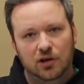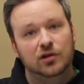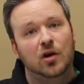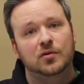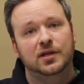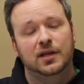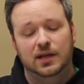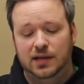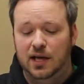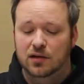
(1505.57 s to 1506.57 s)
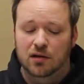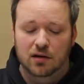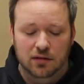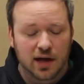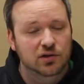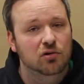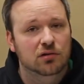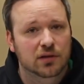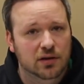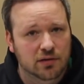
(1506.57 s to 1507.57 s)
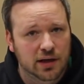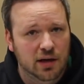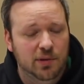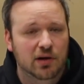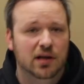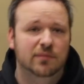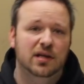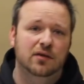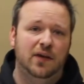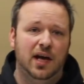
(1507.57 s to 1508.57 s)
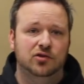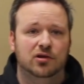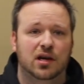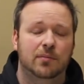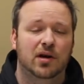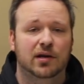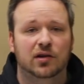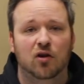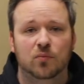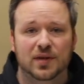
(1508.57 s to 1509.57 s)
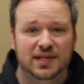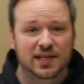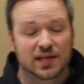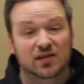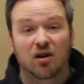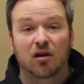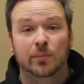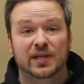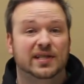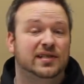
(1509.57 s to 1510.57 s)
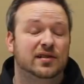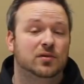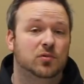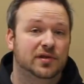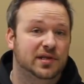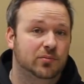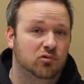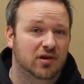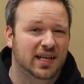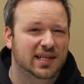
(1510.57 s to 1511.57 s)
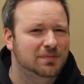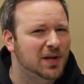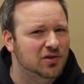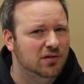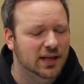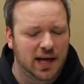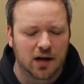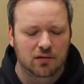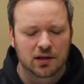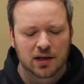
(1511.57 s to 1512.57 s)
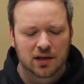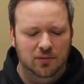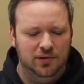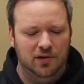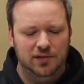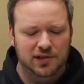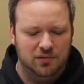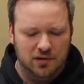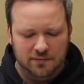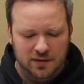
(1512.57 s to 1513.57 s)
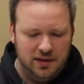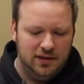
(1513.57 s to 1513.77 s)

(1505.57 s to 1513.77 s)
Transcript: good note to end on. I totally agree. American manufacturing, American-owned businesses are businesses worth supporting, especially now with all the sort of